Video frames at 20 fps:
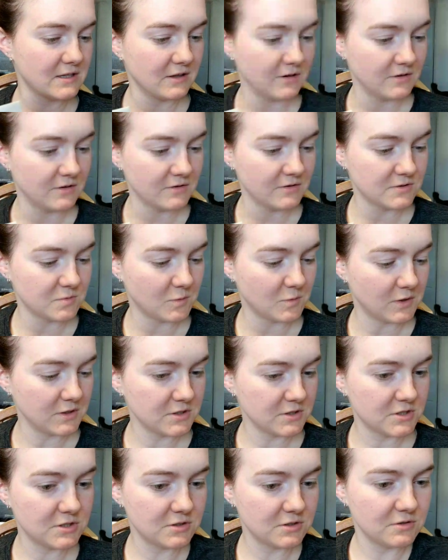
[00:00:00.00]
of those.
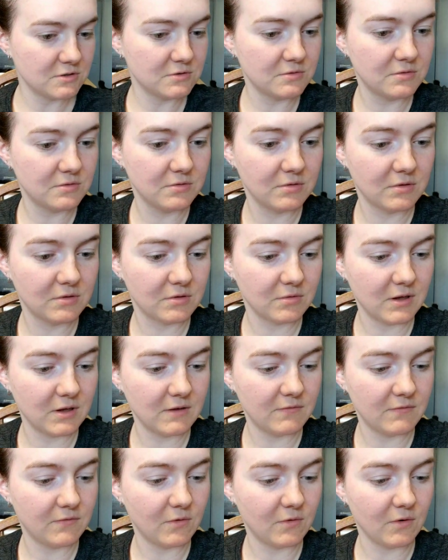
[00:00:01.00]
1, 2,
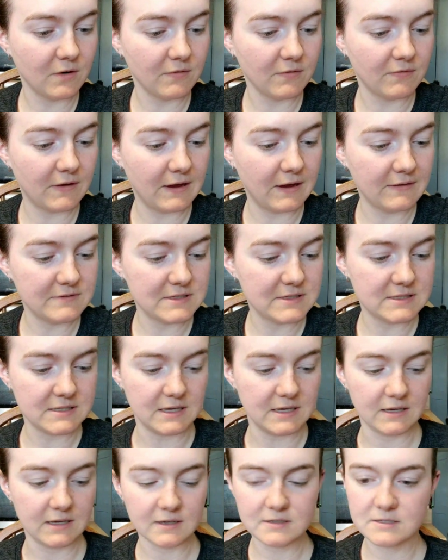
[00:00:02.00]
3, 4, 5,
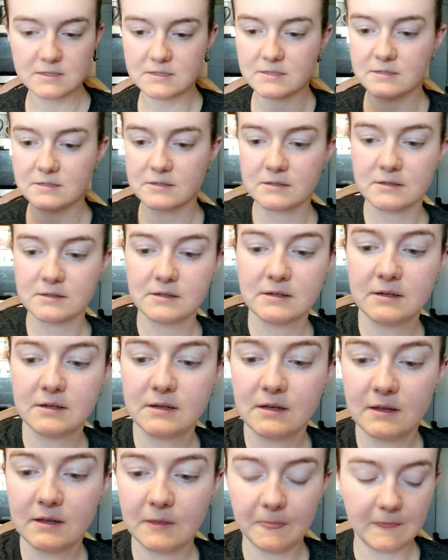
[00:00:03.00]
6.
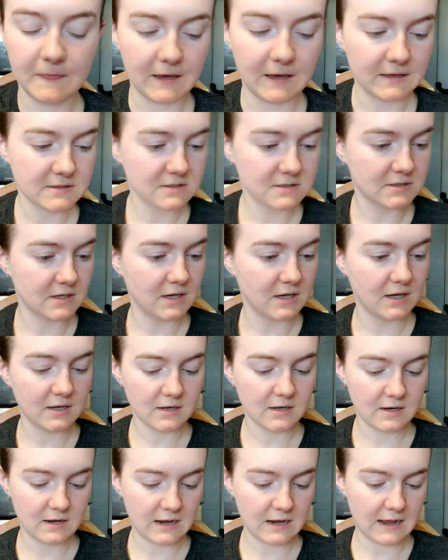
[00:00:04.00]
That's
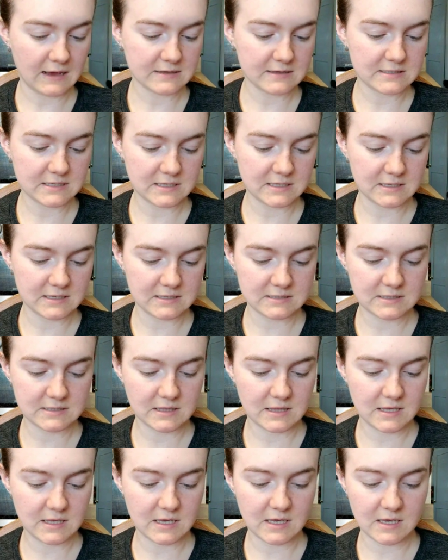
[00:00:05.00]
good. Next is
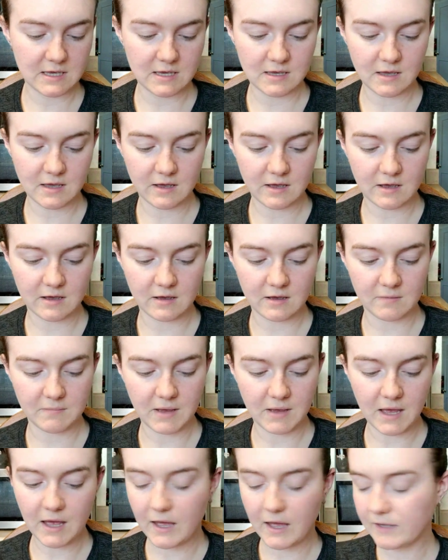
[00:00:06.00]
the
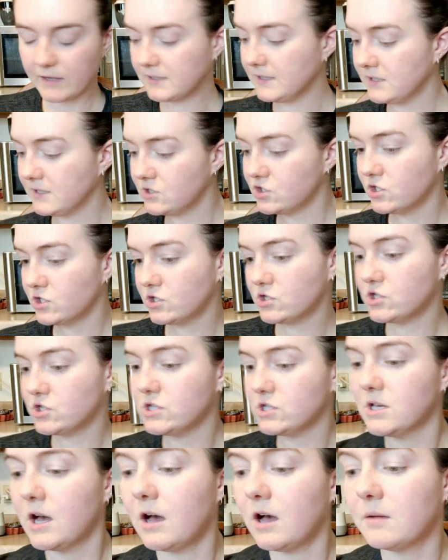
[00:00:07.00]
Aji
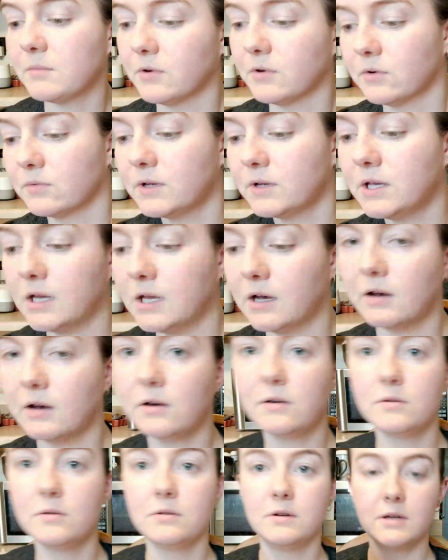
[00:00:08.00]
Chinchi
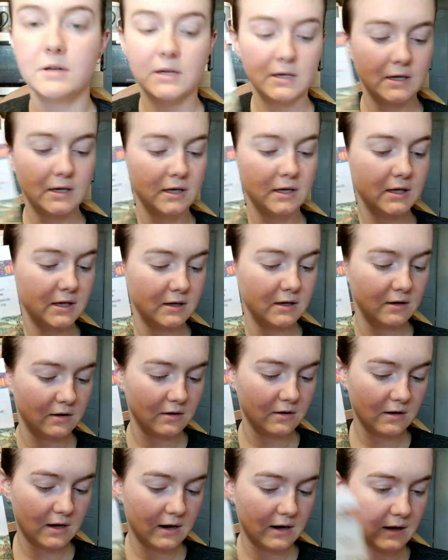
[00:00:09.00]
Amarillo
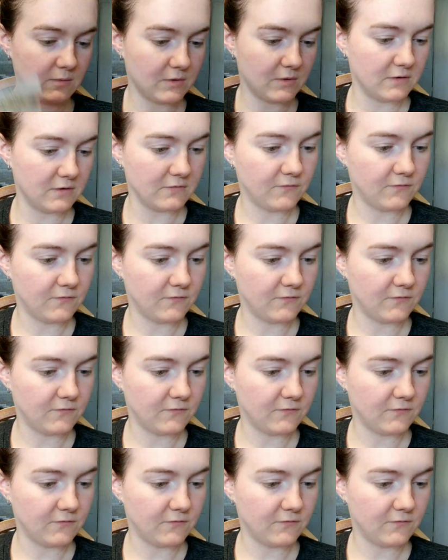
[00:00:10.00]
here, and I wanted